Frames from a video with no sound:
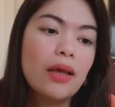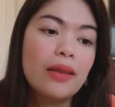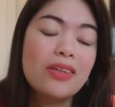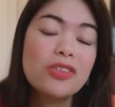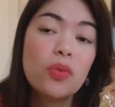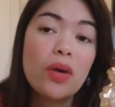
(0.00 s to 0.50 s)

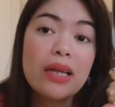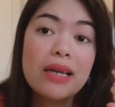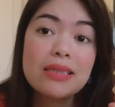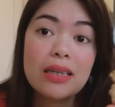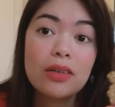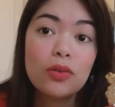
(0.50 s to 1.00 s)
This one has
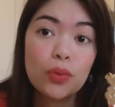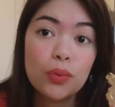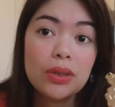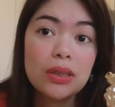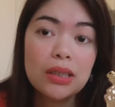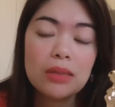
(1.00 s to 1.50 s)
an oud
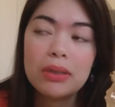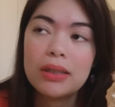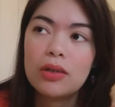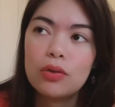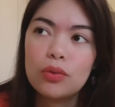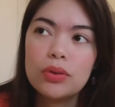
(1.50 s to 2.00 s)
in it, but
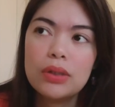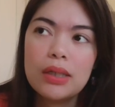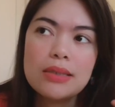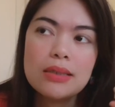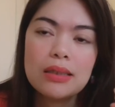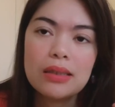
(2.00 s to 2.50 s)
the oud
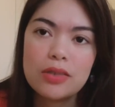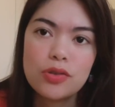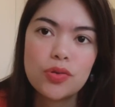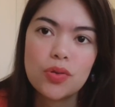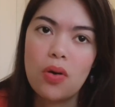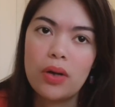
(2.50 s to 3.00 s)
isn't that strong.